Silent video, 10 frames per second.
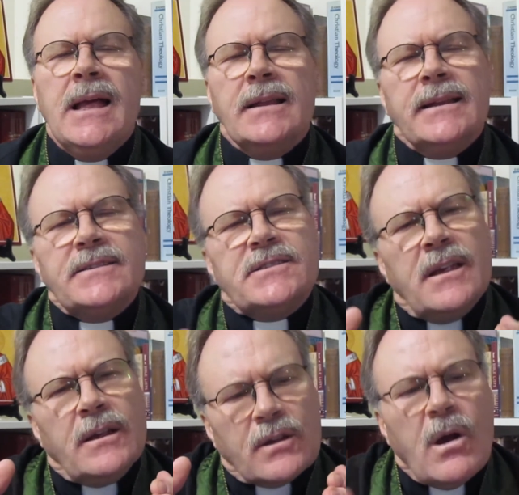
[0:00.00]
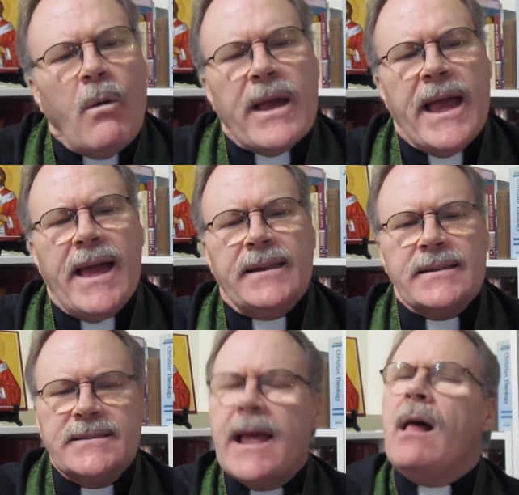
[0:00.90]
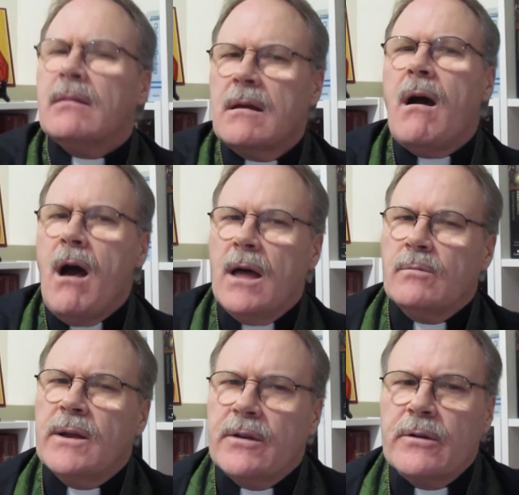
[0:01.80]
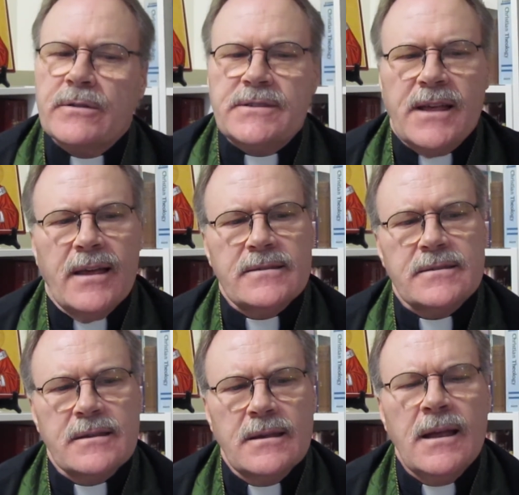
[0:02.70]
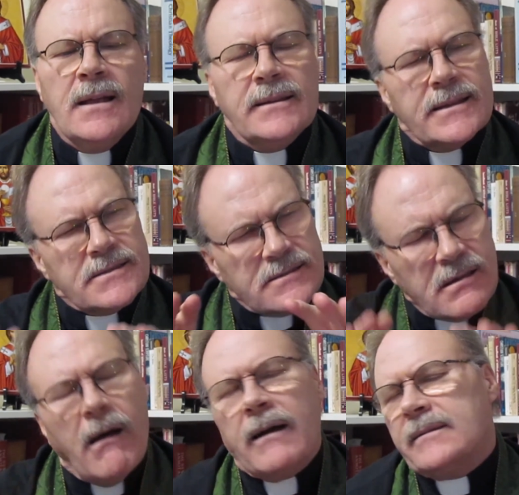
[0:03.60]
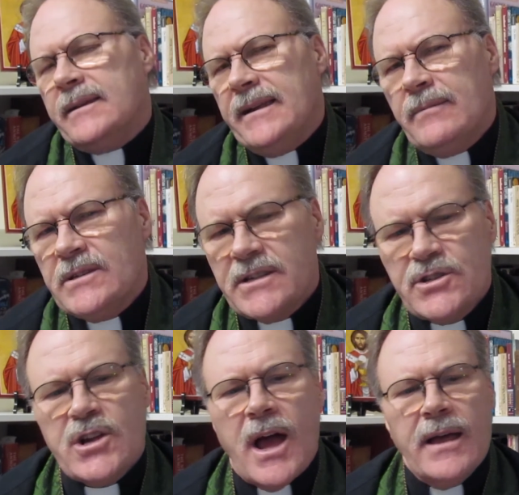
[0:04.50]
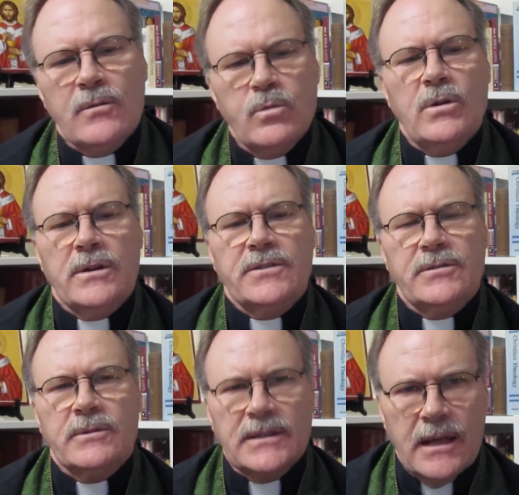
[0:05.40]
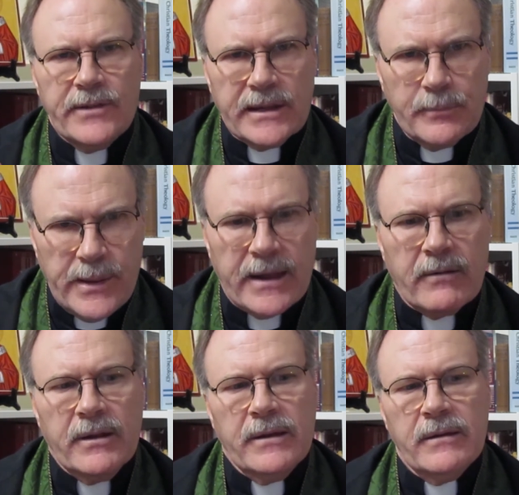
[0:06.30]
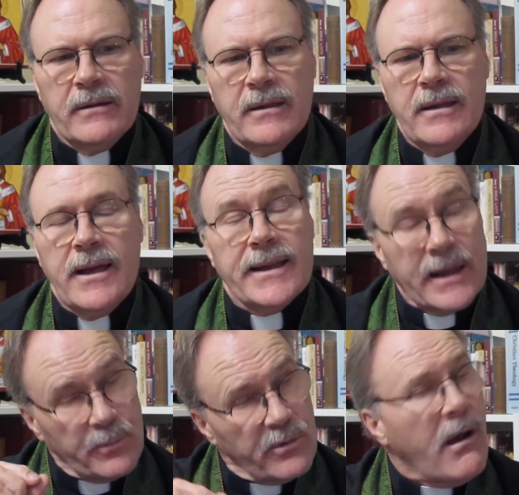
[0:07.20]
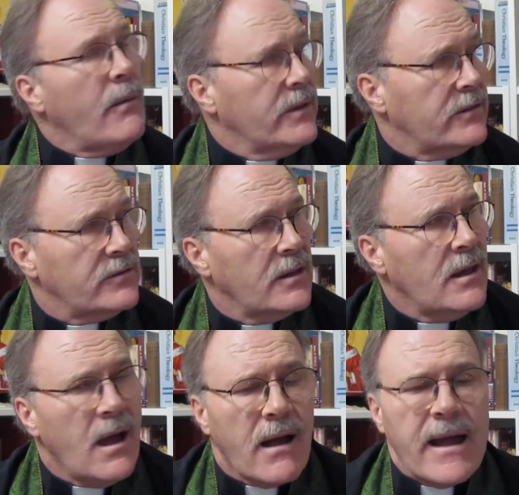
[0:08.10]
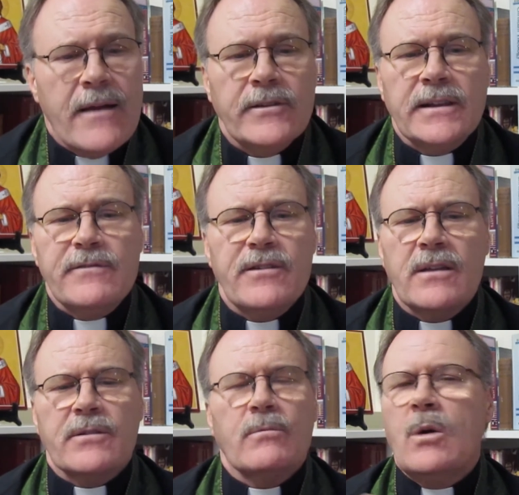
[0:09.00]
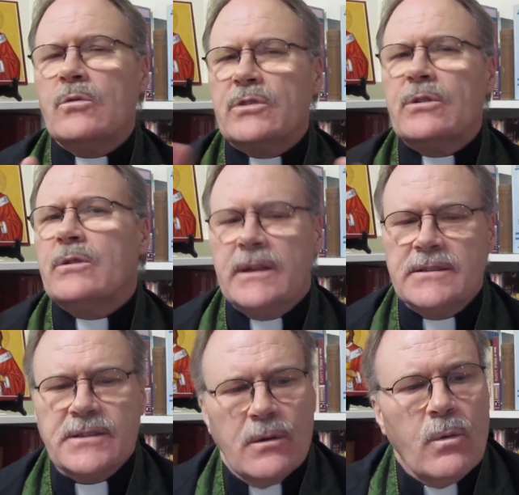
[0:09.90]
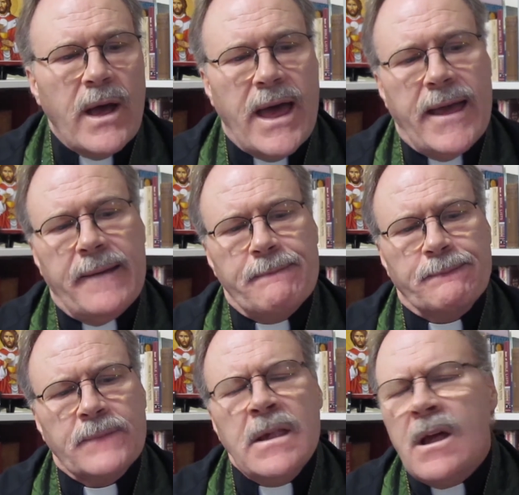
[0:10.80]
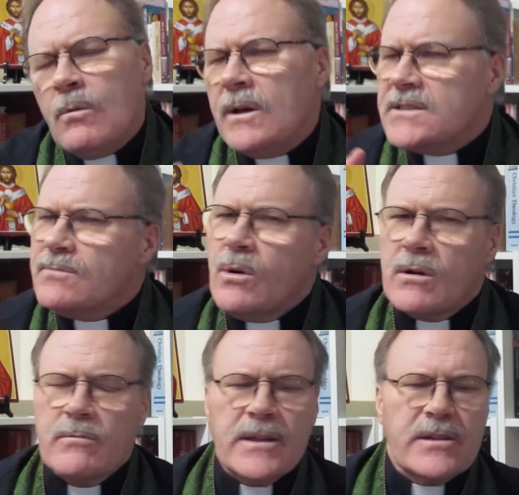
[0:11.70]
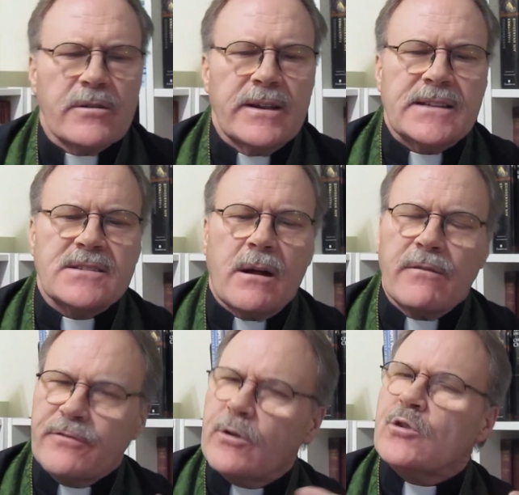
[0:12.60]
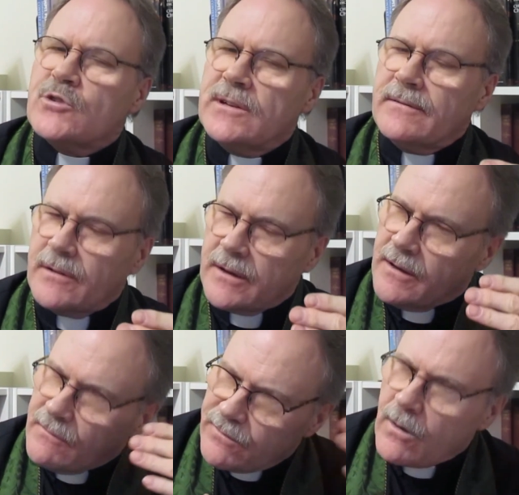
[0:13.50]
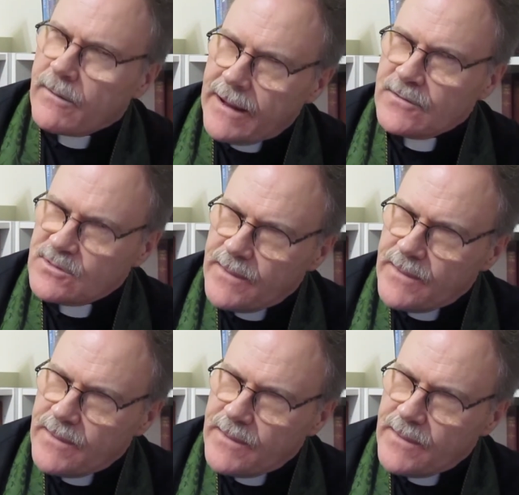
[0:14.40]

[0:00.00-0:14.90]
Let's go ahead and tell God what hurts us. Let's talk to him as a child would to a loving parent. And I promise, our Heavenly Father won't turn us away. What's more, whether it's our version of a 4-ounce